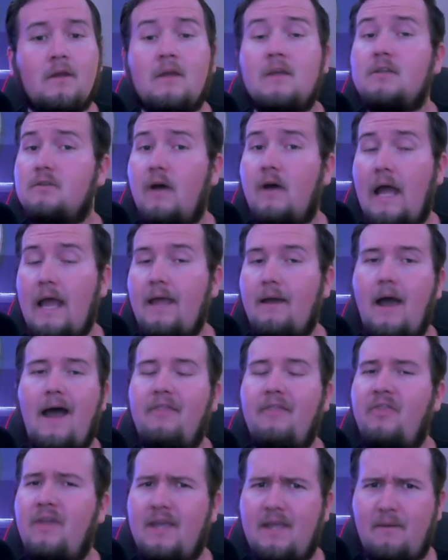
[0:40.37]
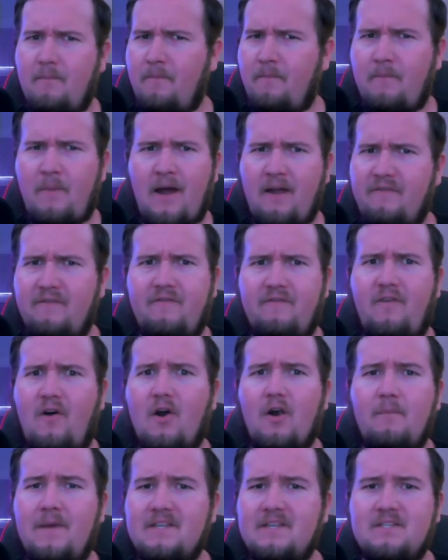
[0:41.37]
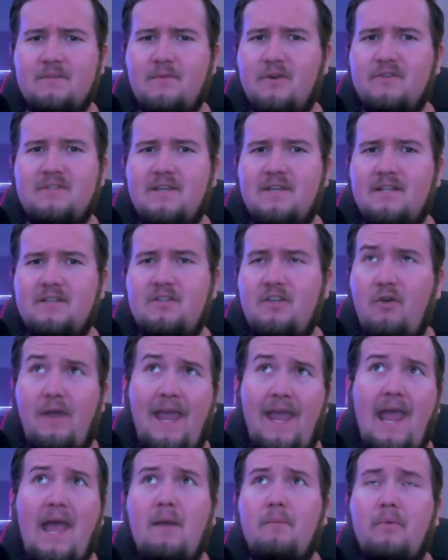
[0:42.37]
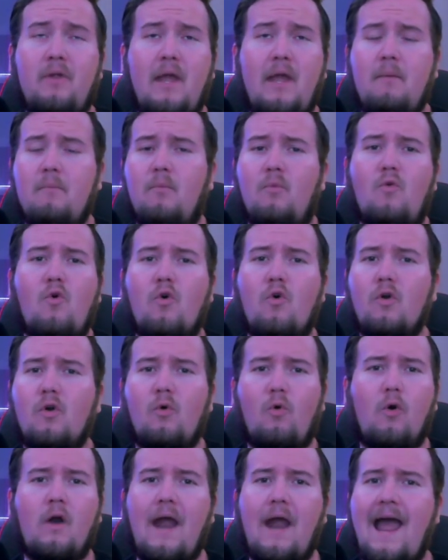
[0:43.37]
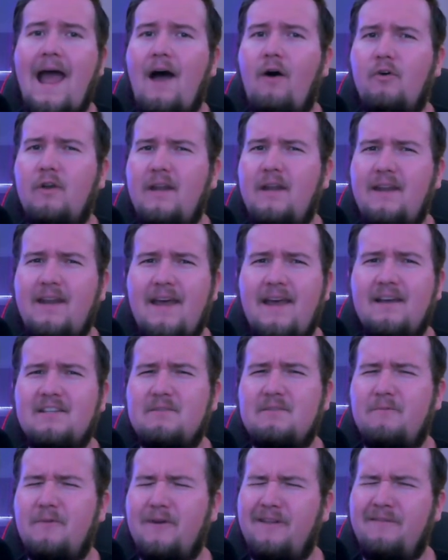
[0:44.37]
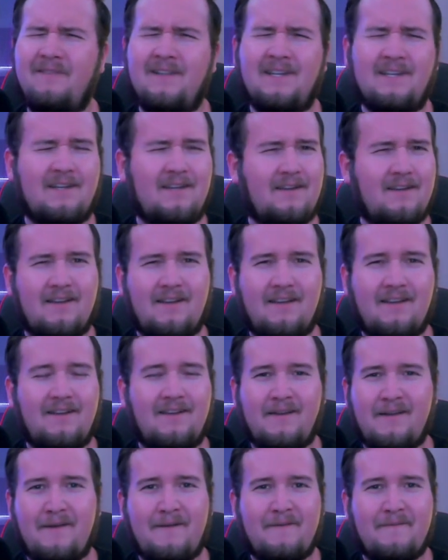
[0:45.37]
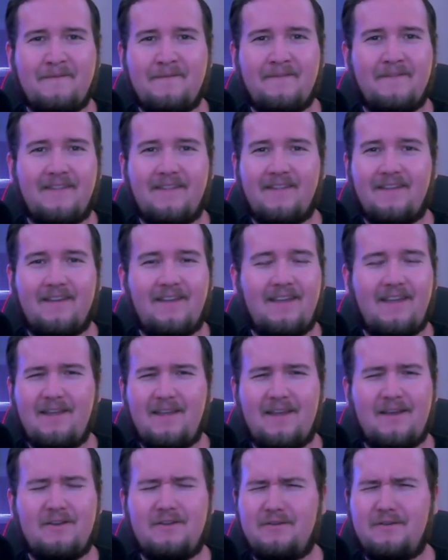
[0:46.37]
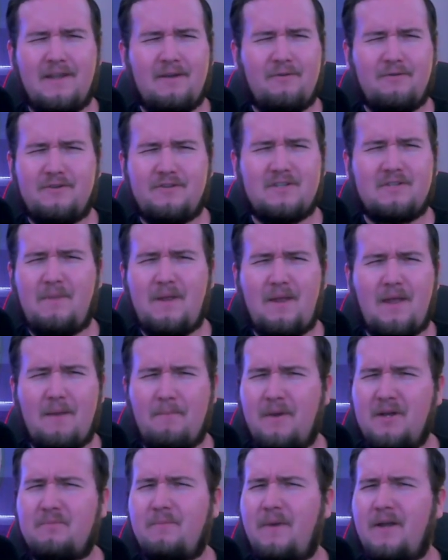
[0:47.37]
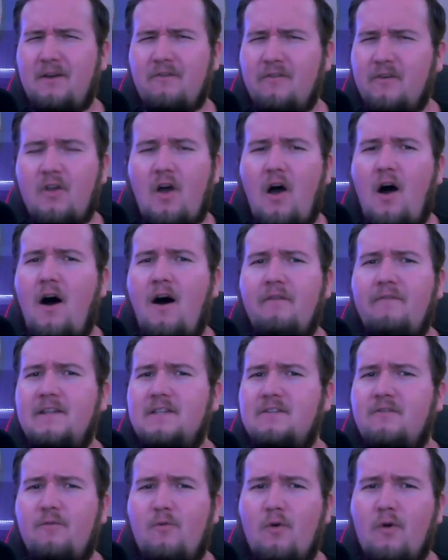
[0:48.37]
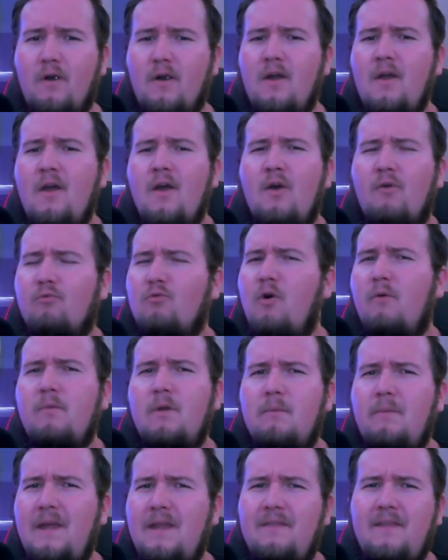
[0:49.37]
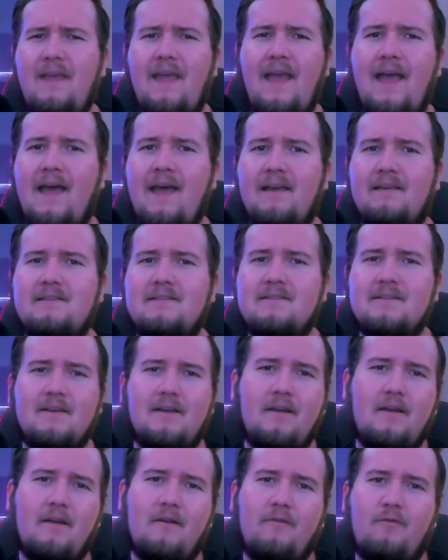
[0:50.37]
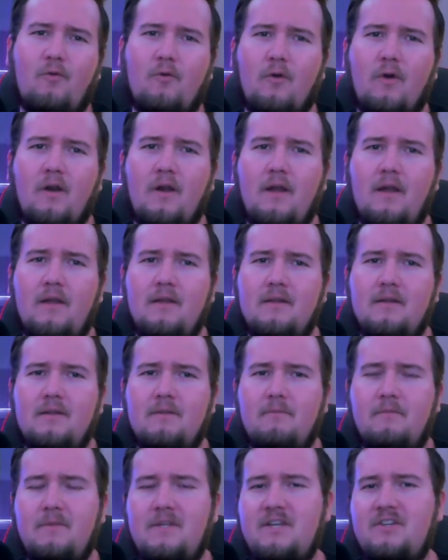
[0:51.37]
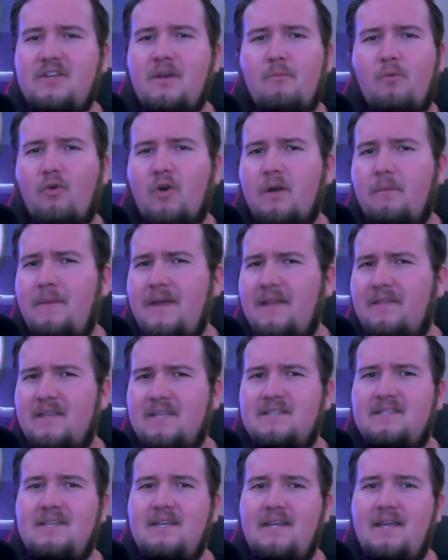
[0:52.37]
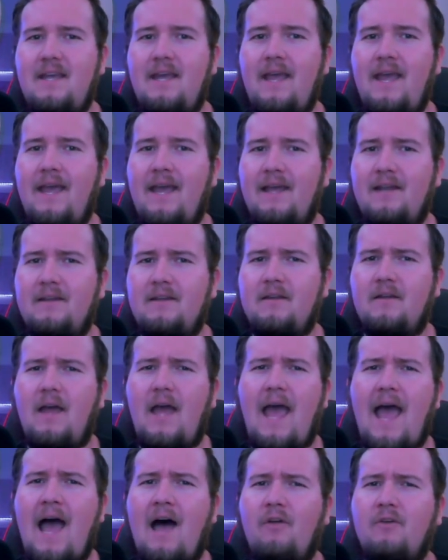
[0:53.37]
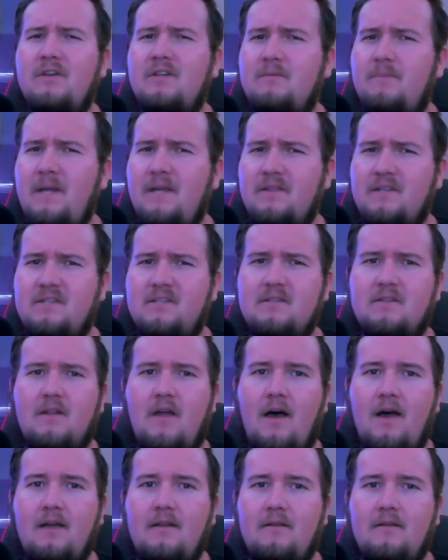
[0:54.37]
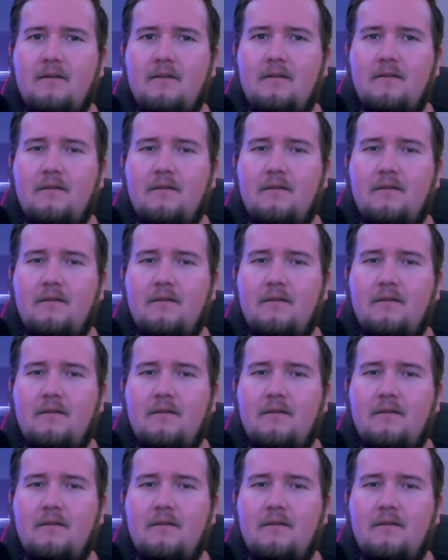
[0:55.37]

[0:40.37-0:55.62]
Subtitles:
So I think it by far makes the most sense. You can play Moore or Allen at X, but it would just be much better for the offense for Rome to be in the X, for DJ Moore to be in the Z, and Allen to be in the slot.